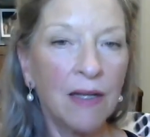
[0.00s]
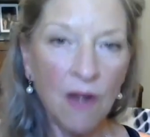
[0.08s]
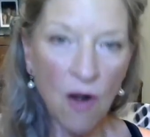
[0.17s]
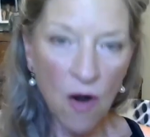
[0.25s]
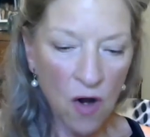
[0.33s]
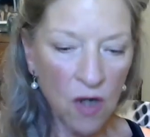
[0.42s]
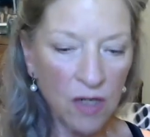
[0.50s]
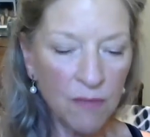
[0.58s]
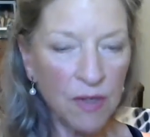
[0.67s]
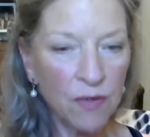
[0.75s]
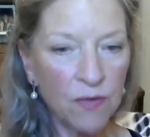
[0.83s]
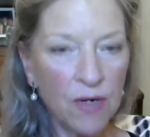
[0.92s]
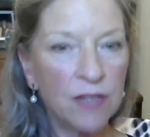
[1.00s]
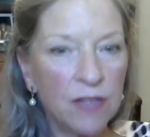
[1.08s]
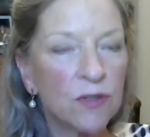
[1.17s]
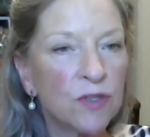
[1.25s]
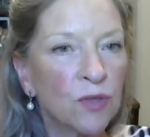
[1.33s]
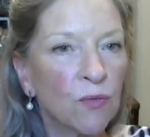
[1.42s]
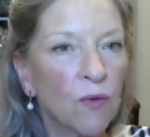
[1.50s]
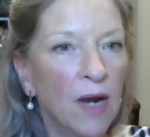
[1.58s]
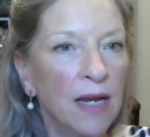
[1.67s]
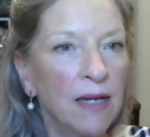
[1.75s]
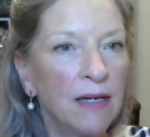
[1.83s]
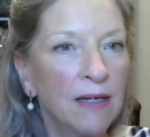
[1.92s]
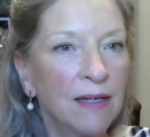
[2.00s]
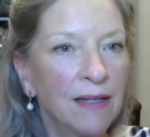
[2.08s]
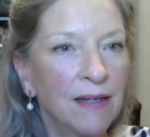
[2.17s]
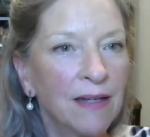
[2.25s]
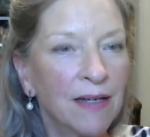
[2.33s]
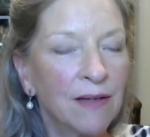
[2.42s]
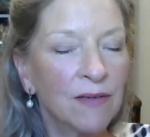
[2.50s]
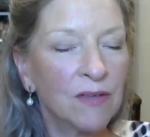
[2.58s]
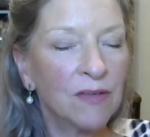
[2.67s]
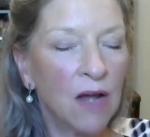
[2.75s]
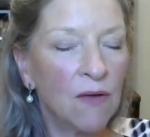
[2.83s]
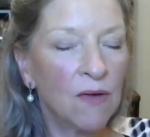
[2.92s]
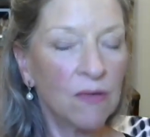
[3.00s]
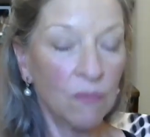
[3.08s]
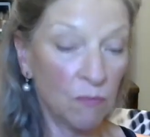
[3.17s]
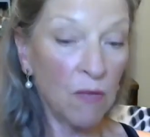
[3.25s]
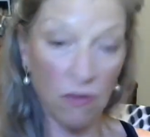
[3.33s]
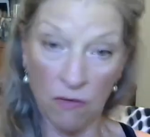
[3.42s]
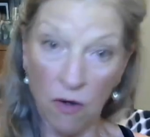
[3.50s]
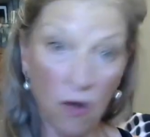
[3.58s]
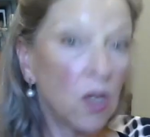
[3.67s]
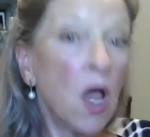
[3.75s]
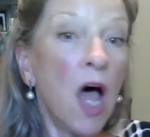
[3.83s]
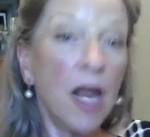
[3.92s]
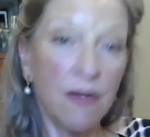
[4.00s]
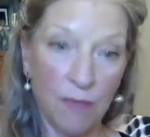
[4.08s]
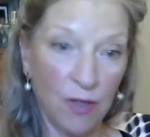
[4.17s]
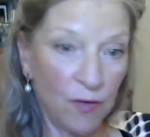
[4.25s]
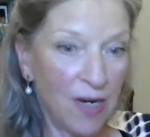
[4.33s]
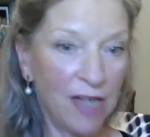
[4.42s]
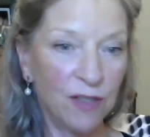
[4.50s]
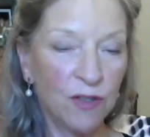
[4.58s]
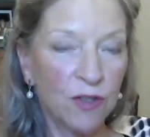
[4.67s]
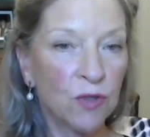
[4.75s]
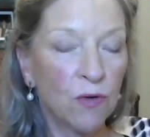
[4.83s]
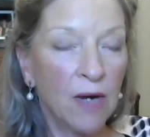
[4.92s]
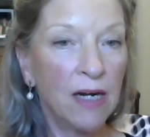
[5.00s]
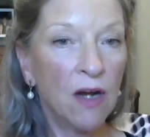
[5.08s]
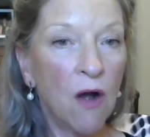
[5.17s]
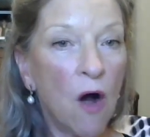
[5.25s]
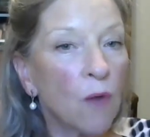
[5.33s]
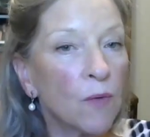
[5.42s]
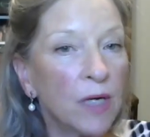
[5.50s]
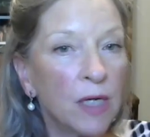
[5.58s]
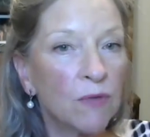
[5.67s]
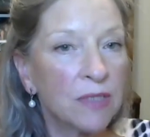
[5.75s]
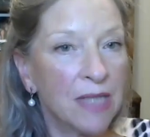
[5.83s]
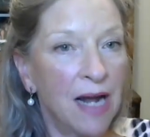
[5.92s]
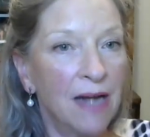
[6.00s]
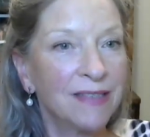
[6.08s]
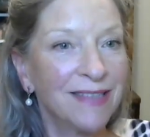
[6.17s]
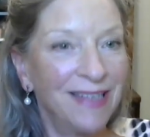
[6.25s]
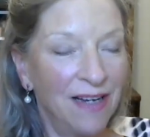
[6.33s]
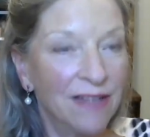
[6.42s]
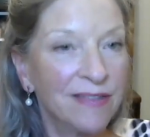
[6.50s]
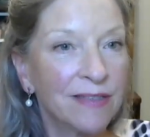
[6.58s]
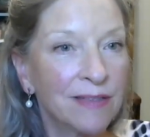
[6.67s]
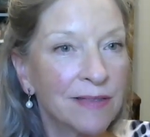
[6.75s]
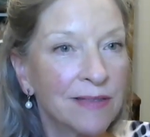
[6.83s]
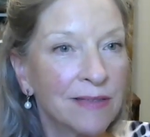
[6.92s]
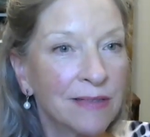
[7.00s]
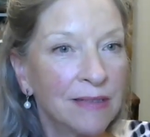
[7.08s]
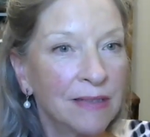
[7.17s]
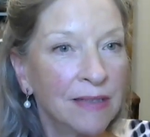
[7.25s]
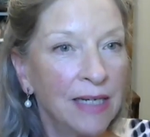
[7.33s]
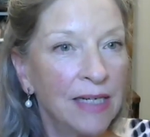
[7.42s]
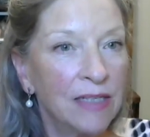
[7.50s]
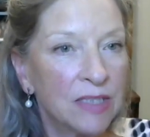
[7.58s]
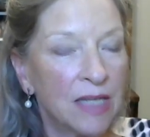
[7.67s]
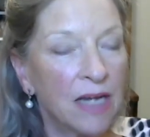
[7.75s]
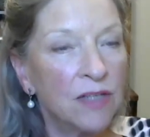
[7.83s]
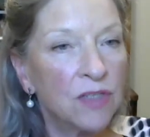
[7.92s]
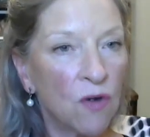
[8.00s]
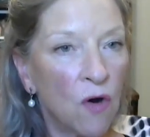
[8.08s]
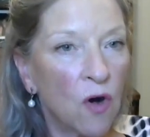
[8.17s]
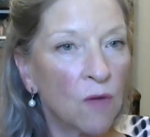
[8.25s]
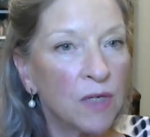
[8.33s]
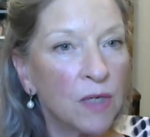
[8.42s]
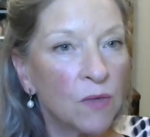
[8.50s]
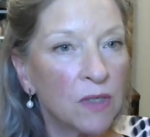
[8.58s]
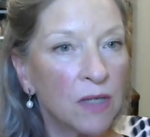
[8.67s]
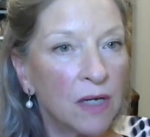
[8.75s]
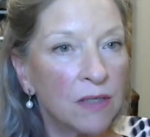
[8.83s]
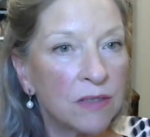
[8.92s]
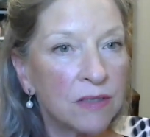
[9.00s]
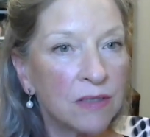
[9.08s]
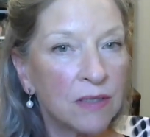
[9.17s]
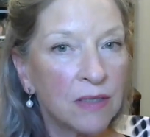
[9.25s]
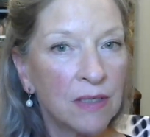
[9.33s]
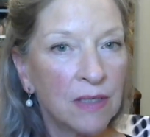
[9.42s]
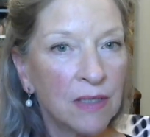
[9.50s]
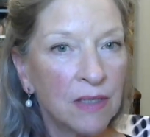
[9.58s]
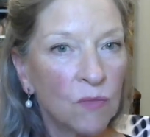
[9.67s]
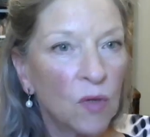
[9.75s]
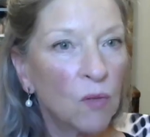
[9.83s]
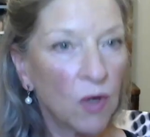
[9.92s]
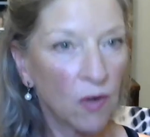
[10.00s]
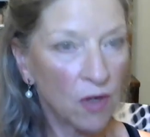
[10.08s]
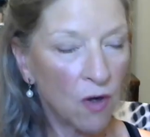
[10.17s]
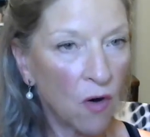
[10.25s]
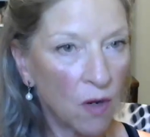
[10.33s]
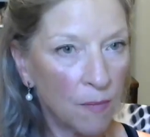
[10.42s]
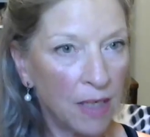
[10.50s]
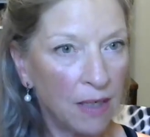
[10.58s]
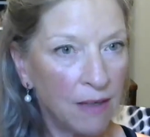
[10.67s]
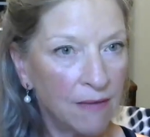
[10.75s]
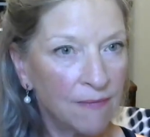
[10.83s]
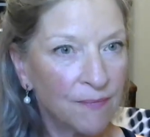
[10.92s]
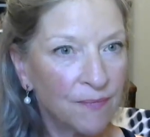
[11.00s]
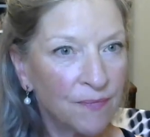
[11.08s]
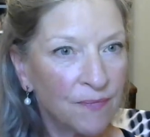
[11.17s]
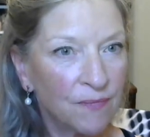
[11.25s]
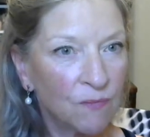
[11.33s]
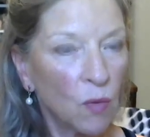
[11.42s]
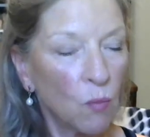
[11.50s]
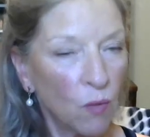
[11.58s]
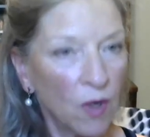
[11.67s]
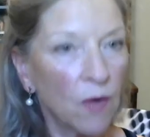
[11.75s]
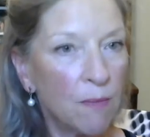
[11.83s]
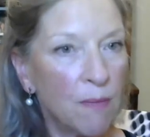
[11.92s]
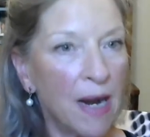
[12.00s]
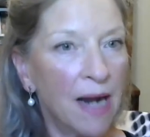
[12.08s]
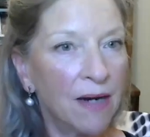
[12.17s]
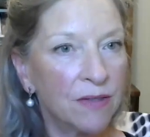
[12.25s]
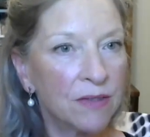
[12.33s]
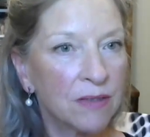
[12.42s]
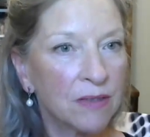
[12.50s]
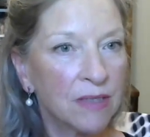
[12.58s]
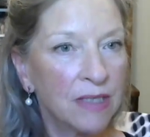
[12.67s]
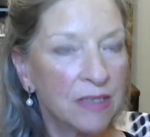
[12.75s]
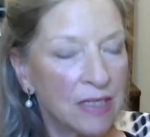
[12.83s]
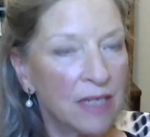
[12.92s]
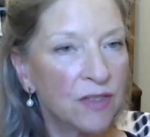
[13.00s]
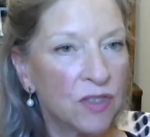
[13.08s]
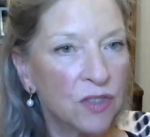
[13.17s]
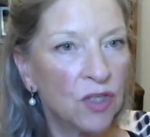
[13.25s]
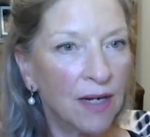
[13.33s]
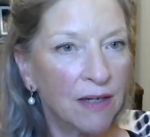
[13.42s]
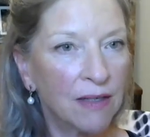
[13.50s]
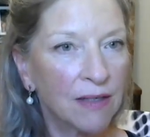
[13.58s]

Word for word: All of Mother Nature's terrain, uh, not or a lot of Mother Nature's terrain, already resides in us, and it stays in harmony with us when we're in harmony, when we're in balance. It stays in check.